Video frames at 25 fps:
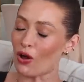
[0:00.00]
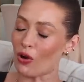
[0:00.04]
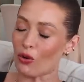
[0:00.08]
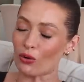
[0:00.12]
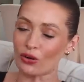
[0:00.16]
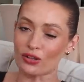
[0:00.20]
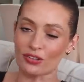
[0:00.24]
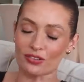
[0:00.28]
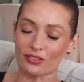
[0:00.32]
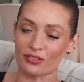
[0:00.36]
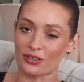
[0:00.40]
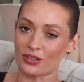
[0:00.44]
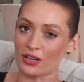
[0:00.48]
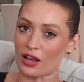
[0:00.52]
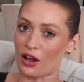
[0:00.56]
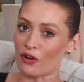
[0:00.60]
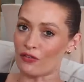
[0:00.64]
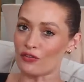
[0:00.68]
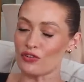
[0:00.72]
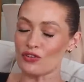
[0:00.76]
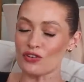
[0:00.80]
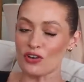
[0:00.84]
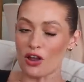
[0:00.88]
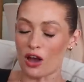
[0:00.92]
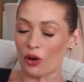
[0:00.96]
I, honestly,
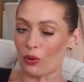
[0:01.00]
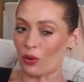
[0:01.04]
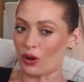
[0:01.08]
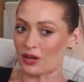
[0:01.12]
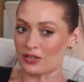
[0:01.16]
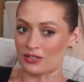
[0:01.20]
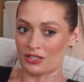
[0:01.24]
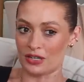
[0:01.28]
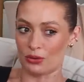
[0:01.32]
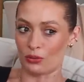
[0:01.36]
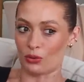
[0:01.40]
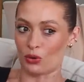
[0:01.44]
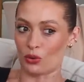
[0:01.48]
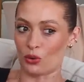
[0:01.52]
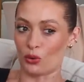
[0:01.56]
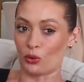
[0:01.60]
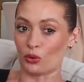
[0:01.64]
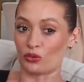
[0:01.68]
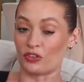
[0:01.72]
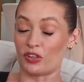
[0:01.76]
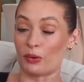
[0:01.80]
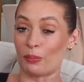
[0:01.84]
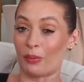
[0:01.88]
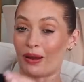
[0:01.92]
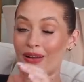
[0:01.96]
I've no idea what
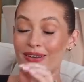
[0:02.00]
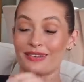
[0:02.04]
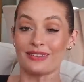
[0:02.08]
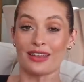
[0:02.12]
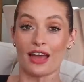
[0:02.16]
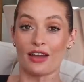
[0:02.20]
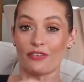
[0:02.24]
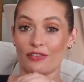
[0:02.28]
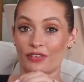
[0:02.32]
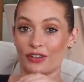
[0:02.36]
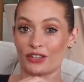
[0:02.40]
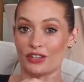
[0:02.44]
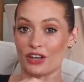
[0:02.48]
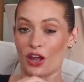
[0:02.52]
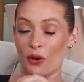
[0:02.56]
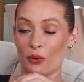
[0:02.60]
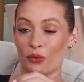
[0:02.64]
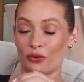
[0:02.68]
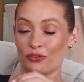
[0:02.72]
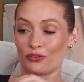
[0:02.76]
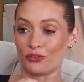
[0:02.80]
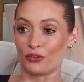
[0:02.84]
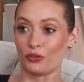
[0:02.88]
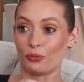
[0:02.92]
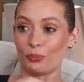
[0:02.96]
caused it, but I definitely know it
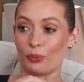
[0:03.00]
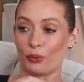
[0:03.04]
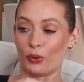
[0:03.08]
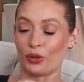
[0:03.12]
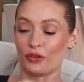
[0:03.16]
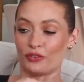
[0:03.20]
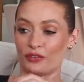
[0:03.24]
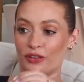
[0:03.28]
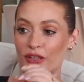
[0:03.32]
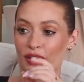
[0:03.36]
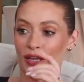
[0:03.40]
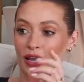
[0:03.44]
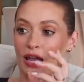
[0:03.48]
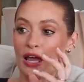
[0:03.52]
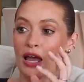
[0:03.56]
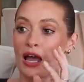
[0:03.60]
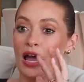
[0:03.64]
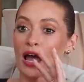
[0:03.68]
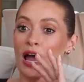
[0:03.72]
was food poisoning